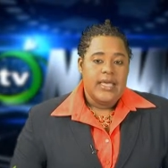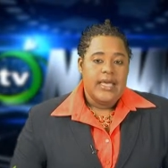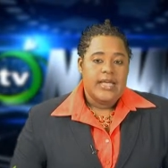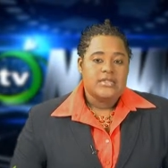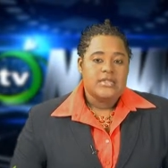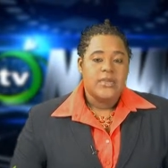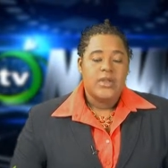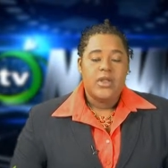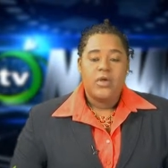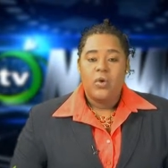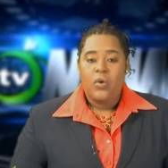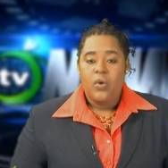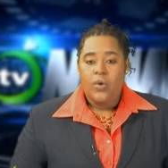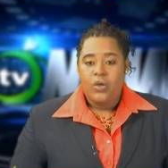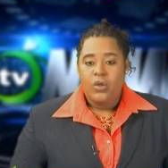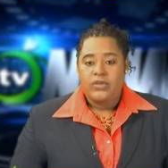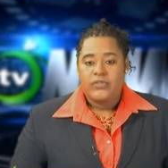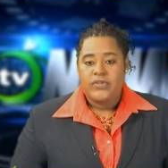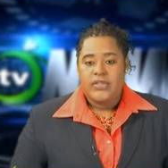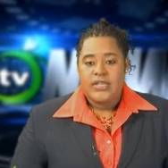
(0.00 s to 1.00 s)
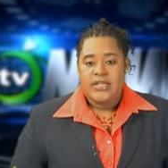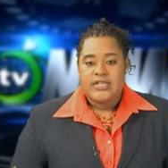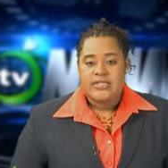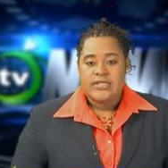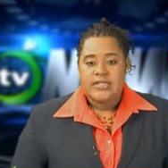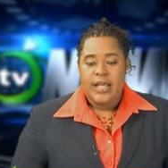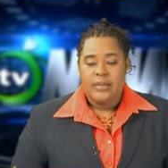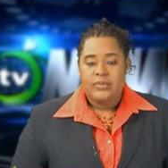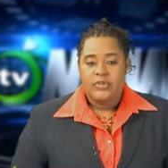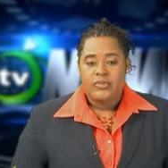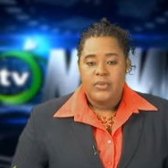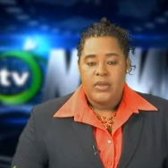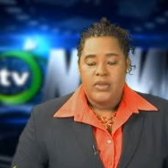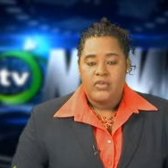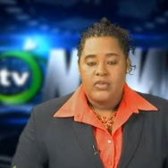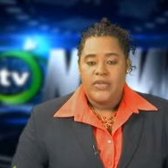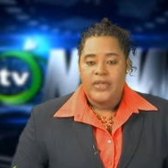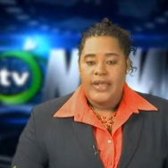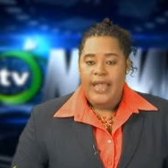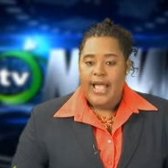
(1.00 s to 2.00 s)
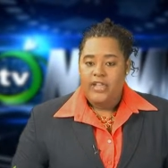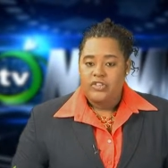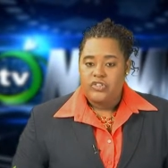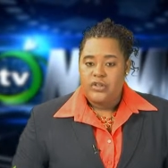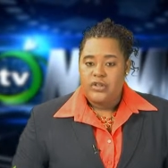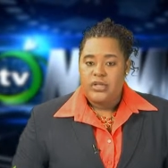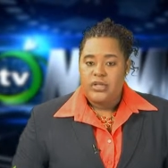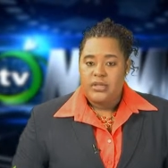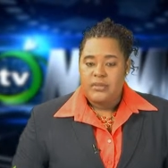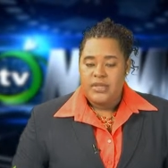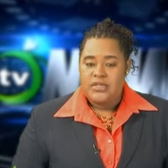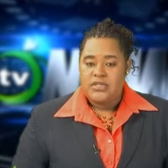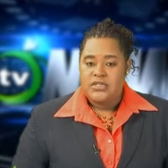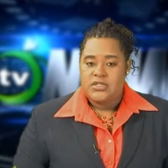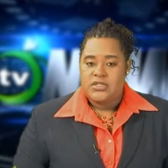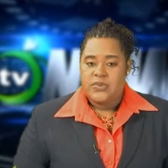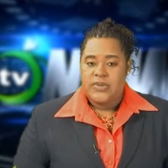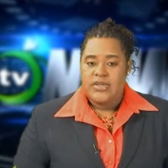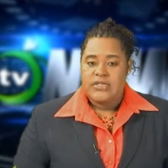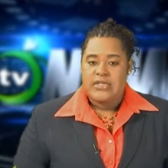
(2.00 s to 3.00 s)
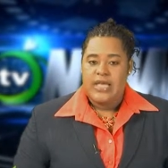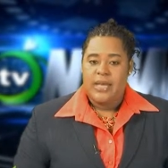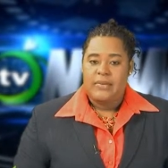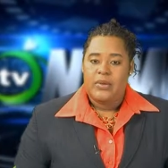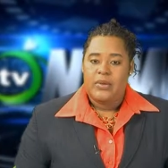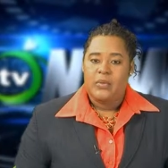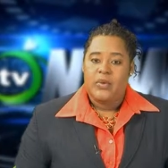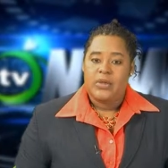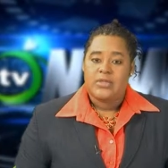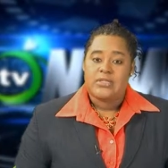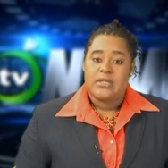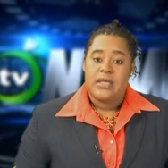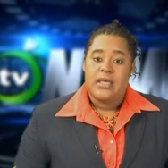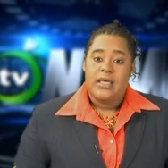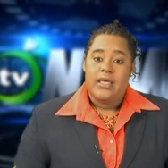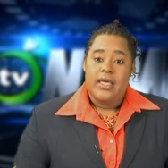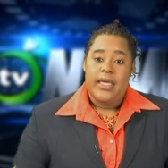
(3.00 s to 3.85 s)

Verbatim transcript: has made a call for the establishment of a national committee to examine what